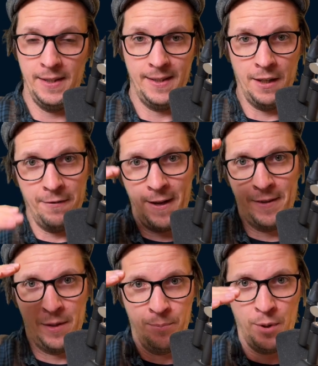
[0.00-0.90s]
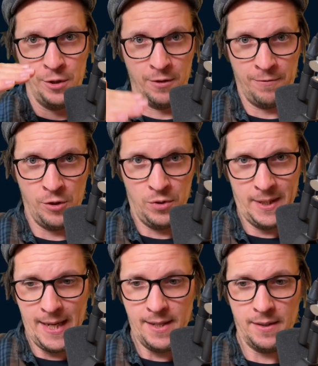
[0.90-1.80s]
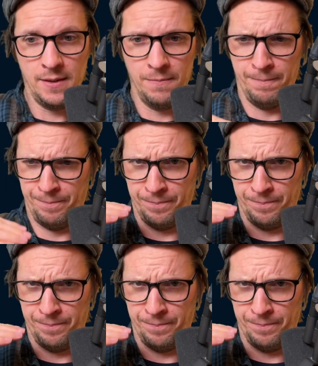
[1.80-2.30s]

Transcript: instead of having a bunch of use states,